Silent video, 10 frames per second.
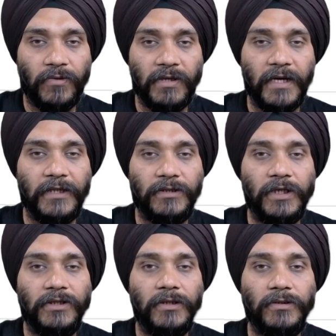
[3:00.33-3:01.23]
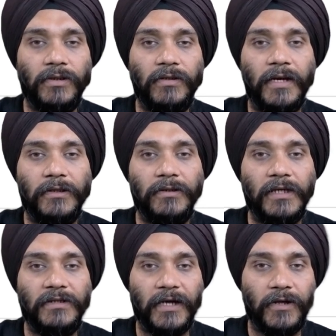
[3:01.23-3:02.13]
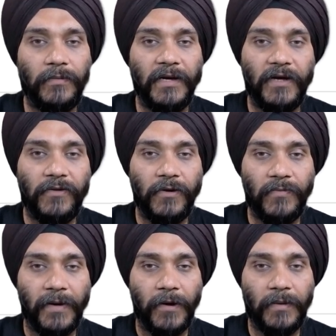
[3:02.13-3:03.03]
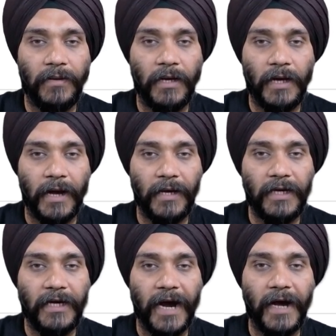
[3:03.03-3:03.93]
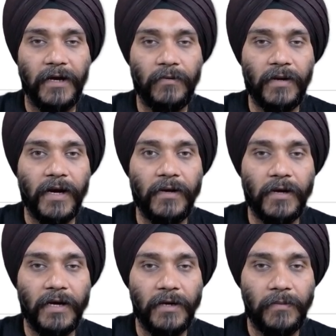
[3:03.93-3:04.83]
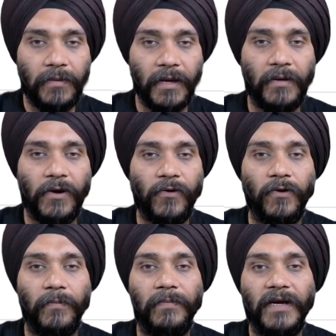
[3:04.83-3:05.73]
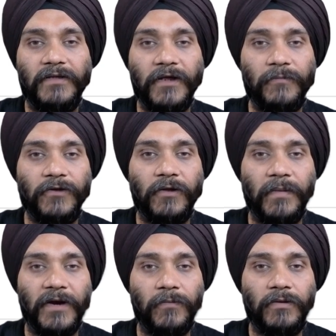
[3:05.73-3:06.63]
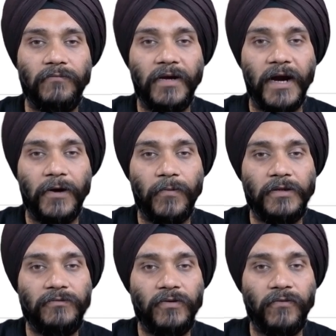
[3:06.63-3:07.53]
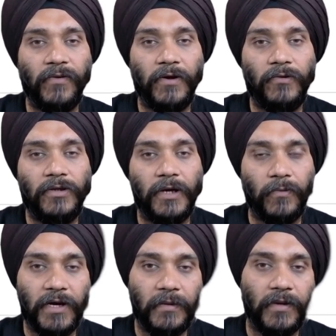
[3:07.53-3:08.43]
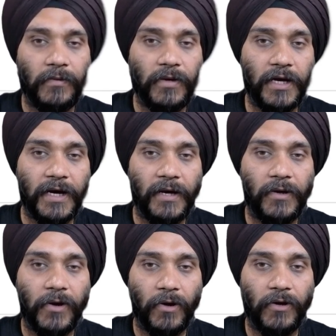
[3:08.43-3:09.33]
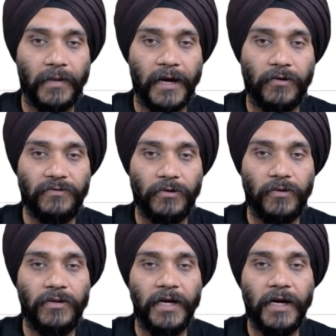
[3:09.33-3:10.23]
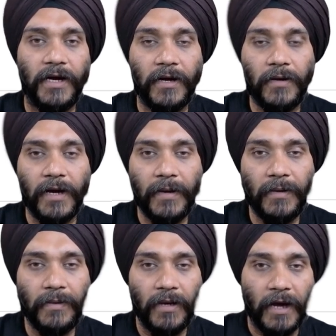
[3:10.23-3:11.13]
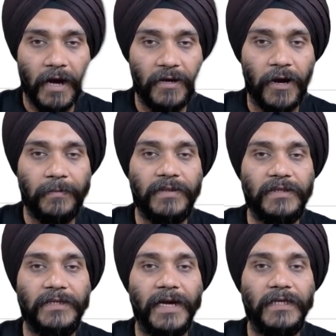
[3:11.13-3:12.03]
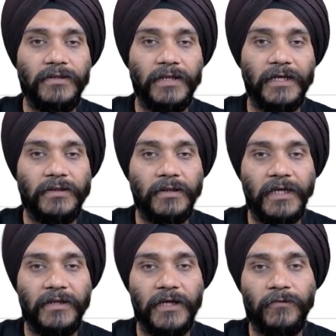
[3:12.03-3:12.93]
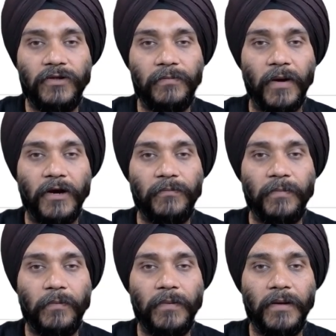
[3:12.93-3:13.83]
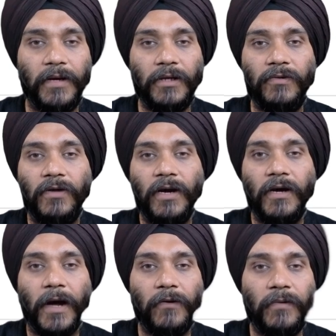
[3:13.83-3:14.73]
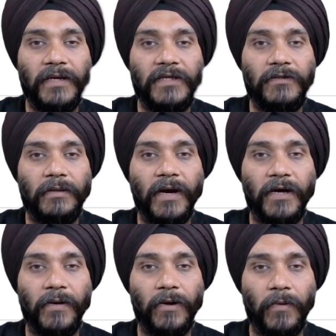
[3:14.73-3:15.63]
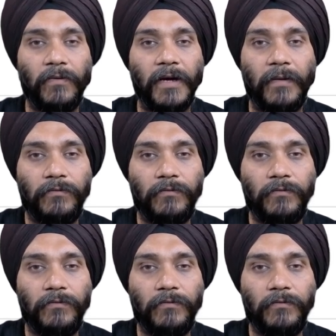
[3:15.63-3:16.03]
Key Restrictions to Yes, set the behavior to Allow, and click Add AAGUID. We are going to paste the official Microsoft AAGUIDs for the Windows Hello TPM container or the Microsoft Authenticator app. I'll drop these exact strings in the description box below so you can copy paste them into your own lab.